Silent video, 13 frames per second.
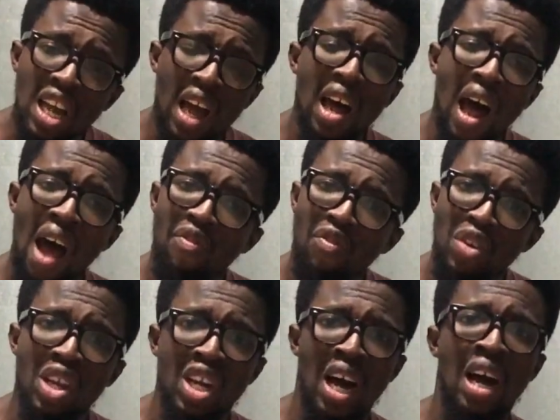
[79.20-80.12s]

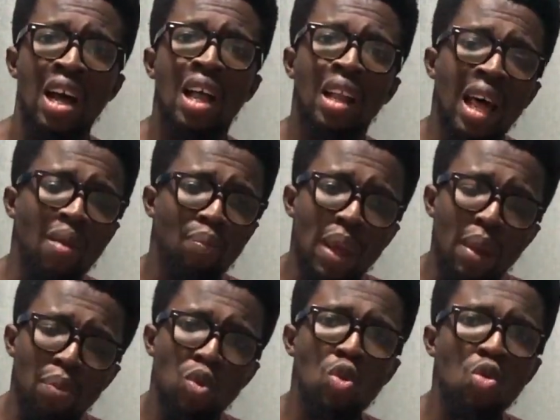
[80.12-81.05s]
Africa, like
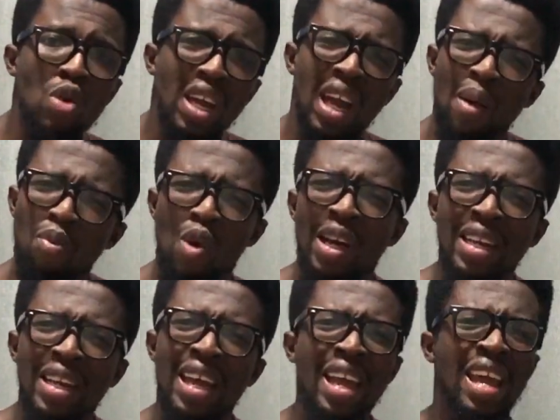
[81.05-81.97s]
people wake up one
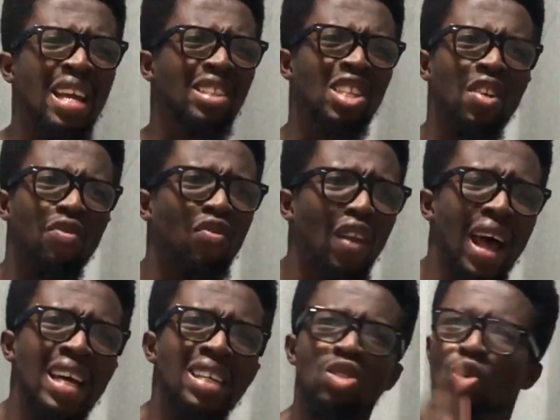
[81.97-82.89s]
day, take
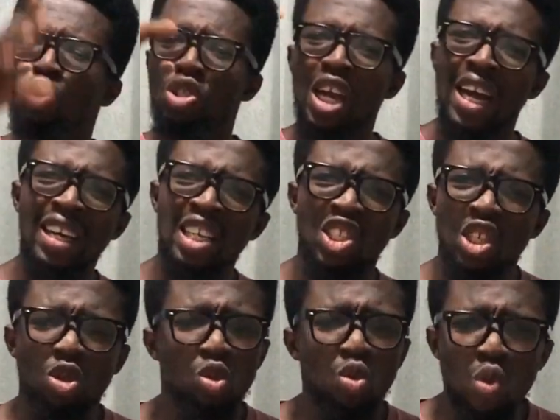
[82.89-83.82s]
flight to China
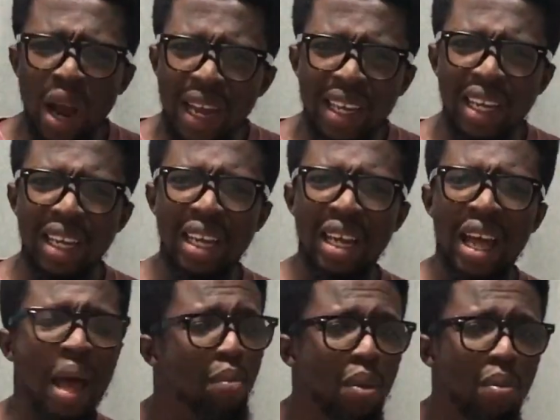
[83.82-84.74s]
just to work
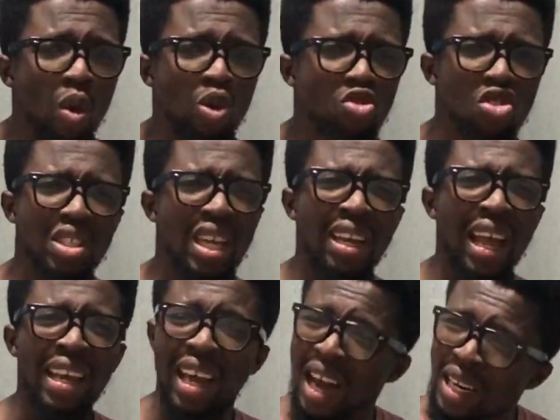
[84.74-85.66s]
and be maltreated
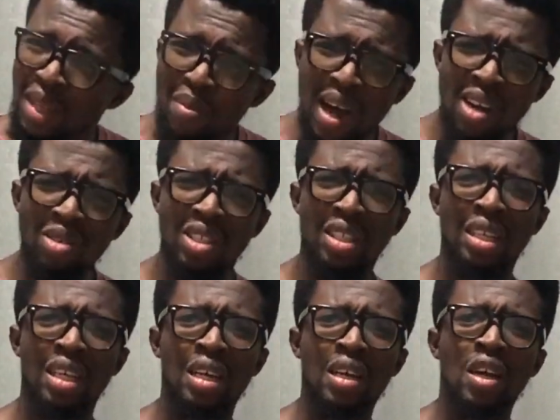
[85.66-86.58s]
like animals.
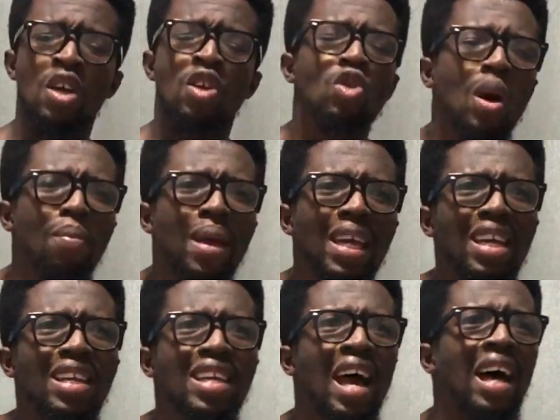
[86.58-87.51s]
You are
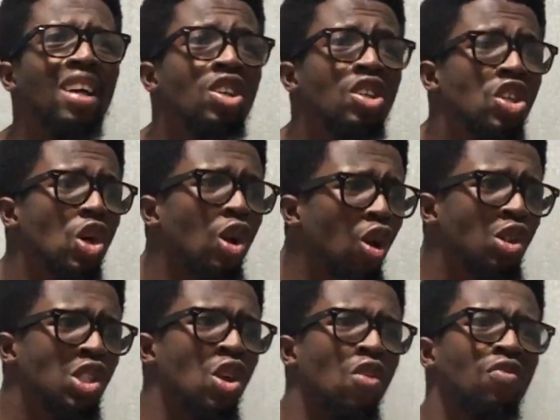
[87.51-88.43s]
making the
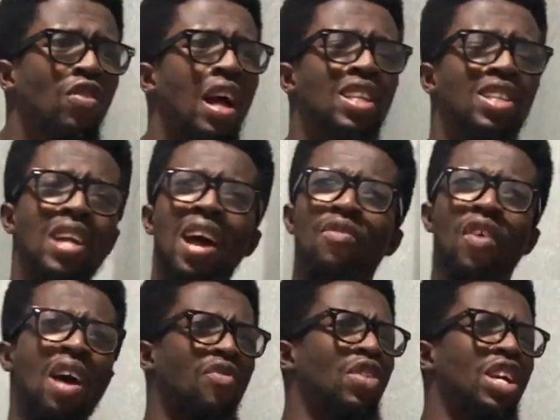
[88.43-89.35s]
ideology of
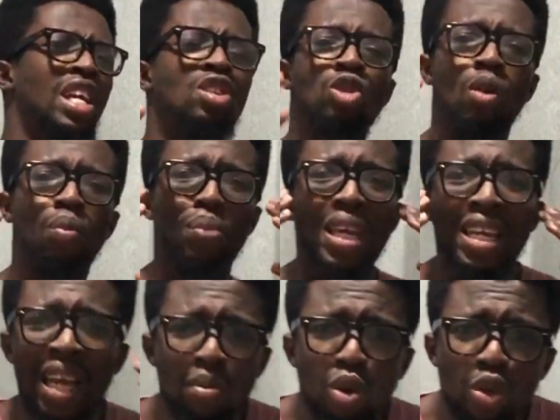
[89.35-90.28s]
Africans not
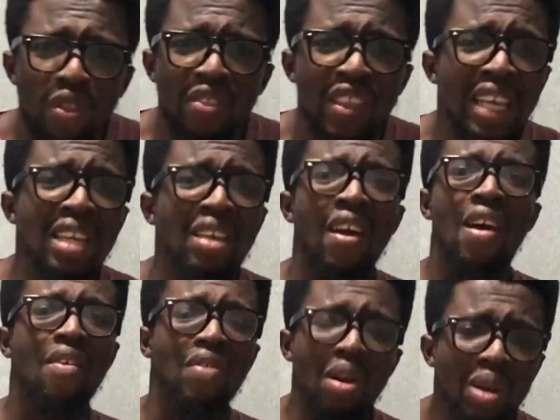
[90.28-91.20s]
being able to think
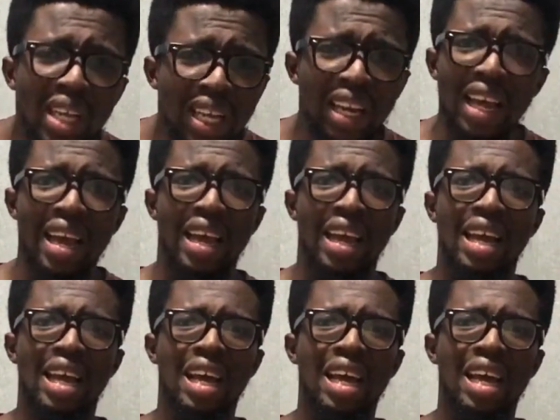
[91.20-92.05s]
very clear.